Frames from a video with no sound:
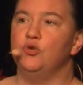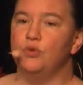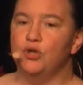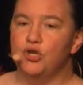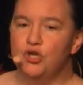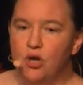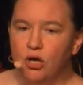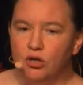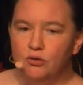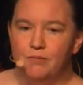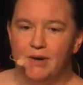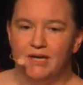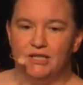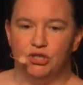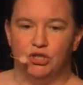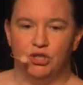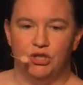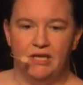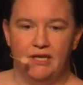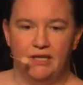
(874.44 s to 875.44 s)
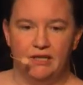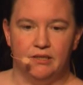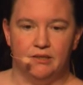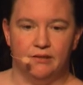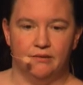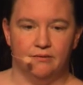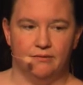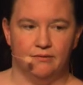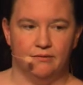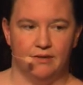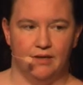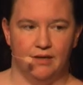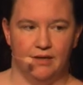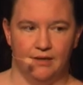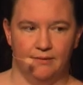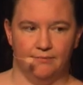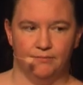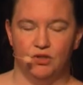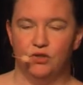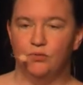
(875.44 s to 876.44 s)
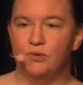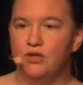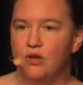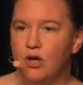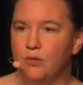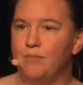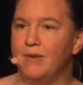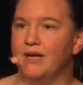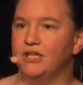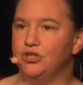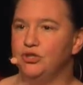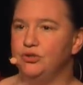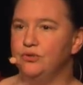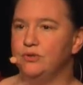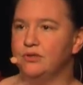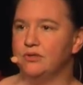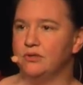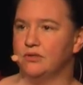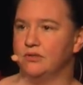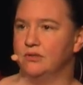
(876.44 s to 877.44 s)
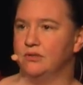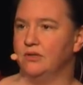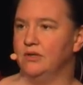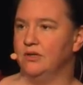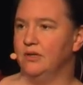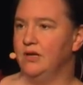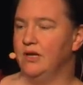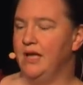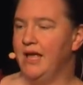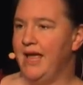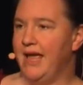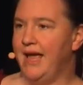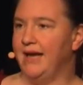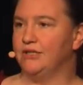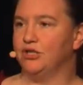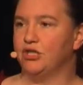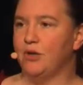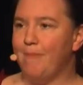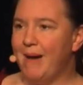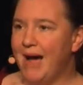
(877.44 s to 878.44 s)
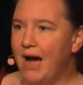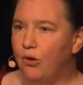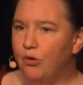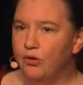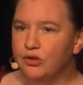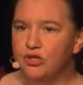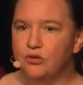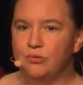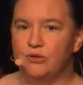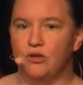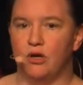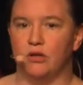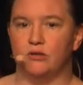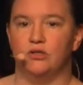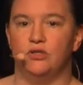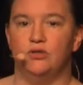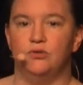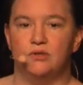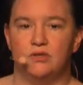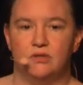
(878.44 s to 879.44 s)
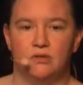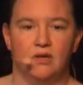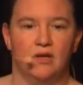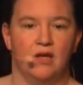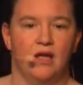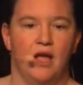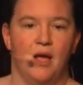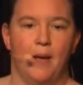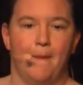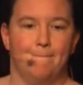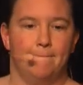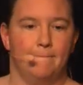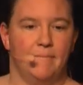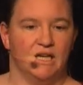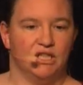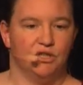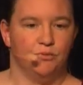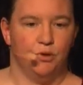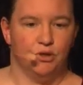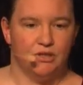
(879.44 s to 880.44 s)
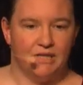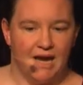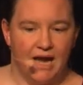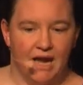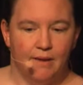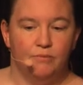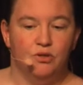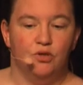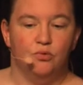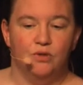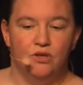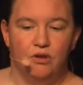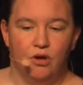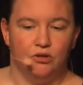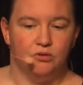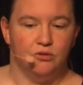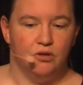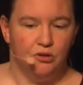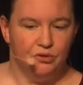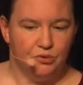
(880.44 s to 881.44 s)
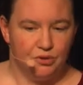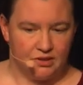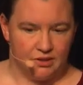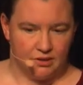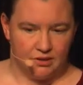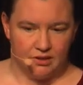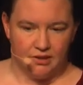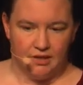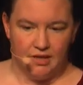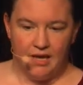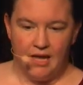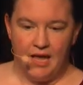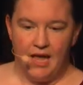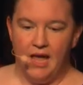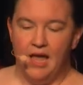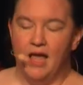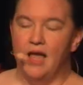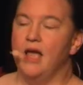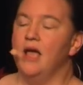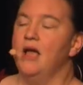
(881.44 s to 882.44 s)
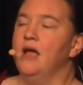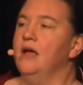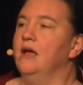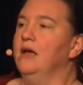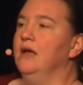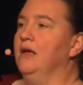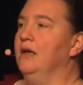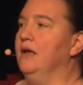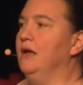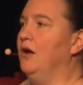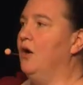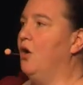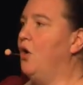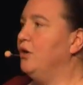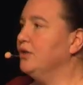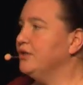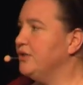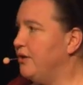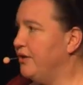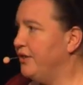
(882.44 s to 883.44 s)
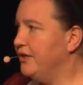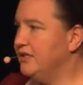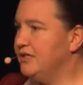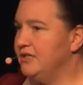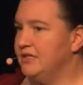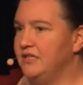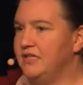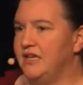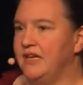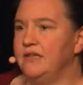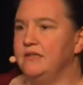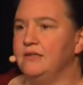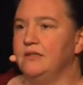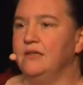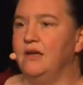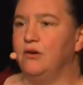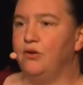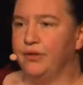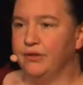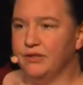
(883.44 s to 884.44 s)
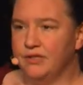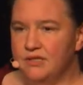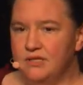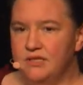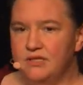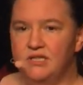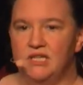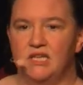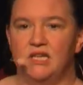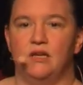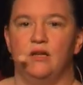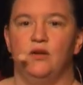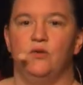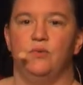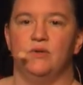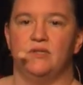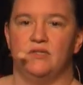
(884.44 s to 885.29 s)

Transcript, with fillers: will not much need, um, you will not much use extra power, you will not use much more time, you will not notice it. Also authenticity, authenticity with